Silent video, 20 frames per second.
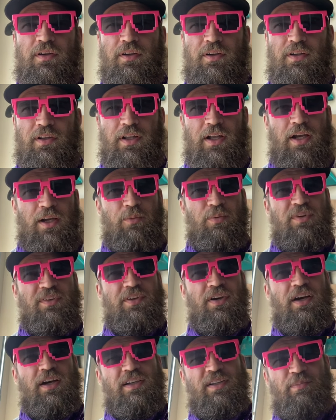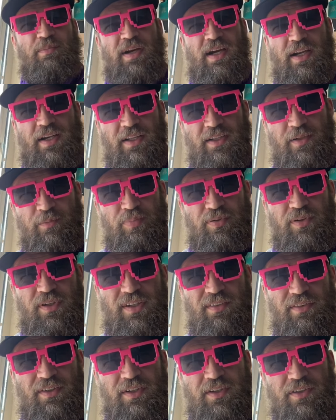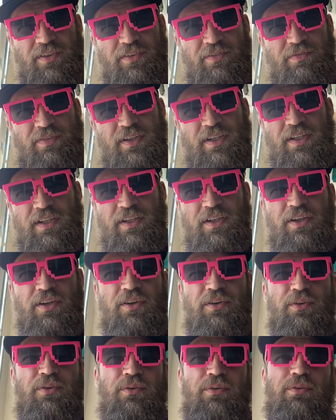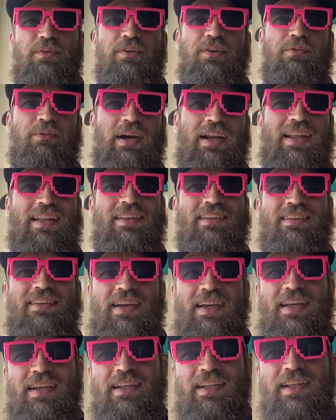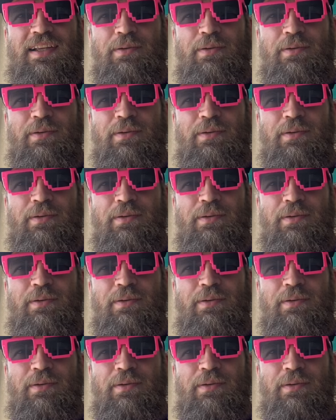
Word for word: like we talked about in a previous video, you got to daily